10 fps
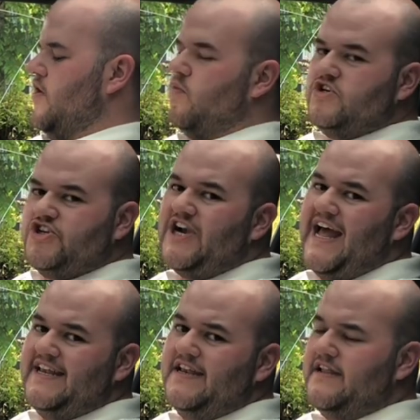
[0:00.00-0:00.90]
once you're
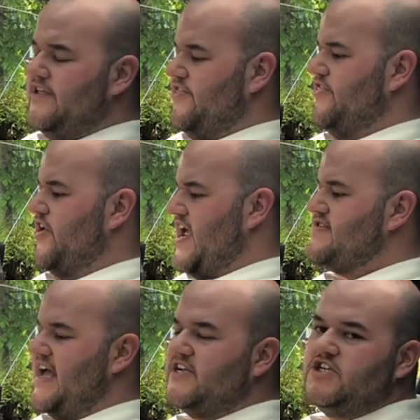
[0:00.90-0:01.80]
in, there is
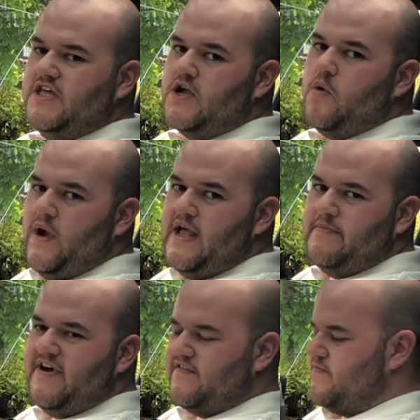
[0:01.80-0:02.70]
actually quite a
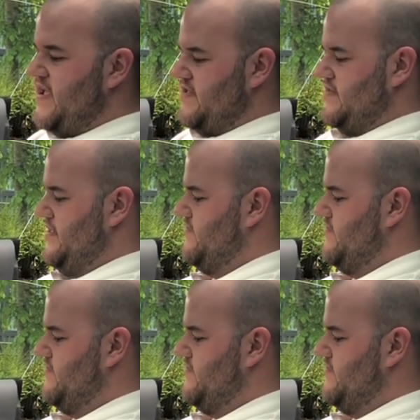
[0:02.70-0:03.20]
bit of space.